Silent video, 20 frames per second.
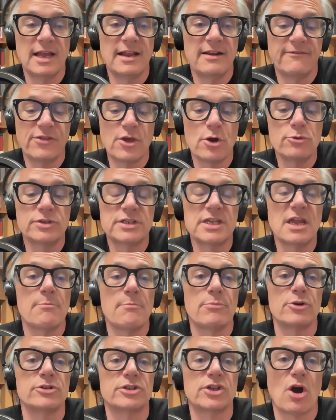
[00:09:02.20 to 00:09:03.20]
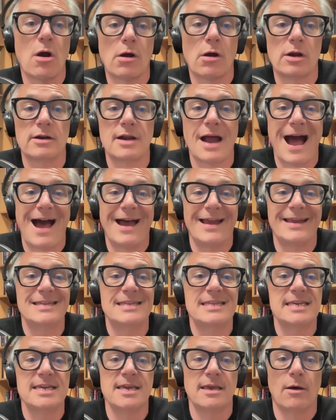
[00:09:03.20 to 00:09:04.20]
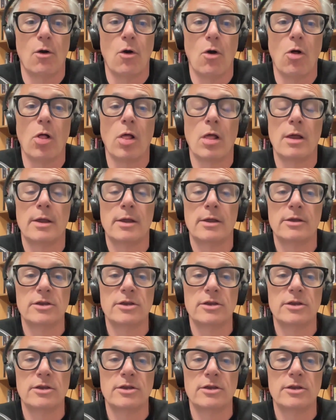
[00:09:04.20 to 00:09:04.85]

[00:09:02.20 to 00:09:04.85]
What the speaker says: And if those numbers aren't ideal,